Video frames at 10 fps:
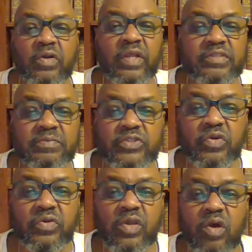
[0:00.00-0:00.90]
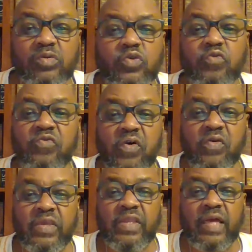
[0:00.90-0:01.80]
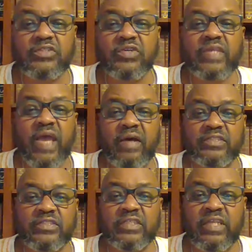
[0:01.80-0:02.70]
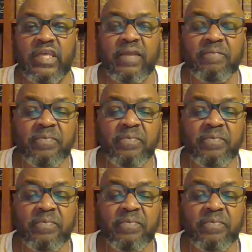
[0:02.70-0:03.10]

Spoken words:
there's some certain go-to folk in our church houses today.